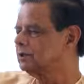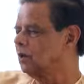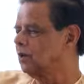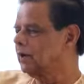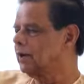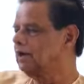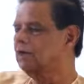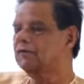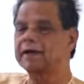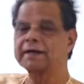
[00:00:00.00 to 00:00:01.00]
this glory
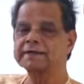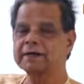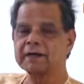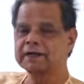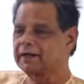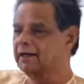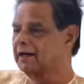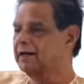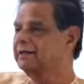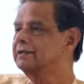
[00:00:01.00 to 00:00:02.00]
of enchanted
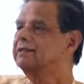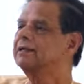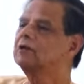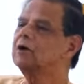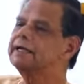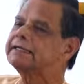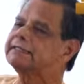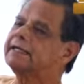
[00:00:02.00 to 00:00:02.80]
eyes. He has already